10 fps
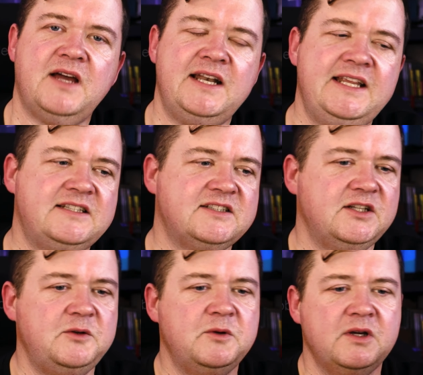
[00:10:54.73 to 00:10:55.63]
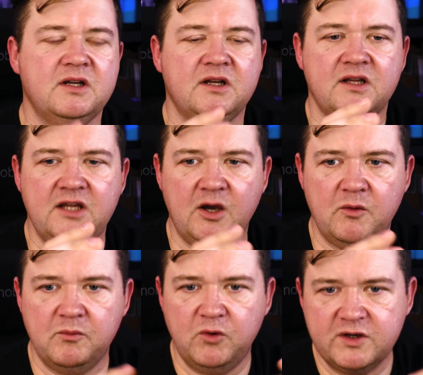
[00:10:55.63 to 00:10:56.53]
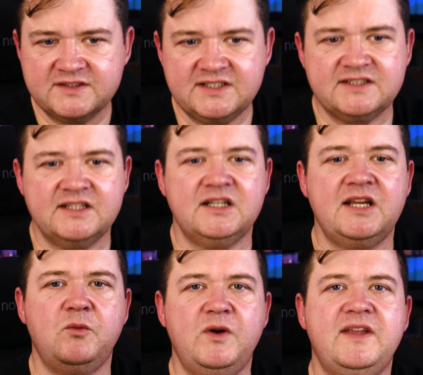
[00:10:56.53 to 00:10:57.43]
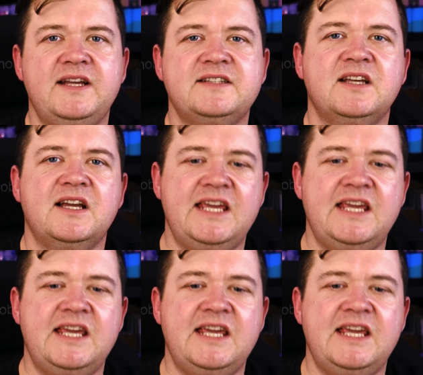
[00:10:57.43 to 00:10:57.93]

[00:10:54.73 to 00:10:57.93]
I need to do, more consistently with it,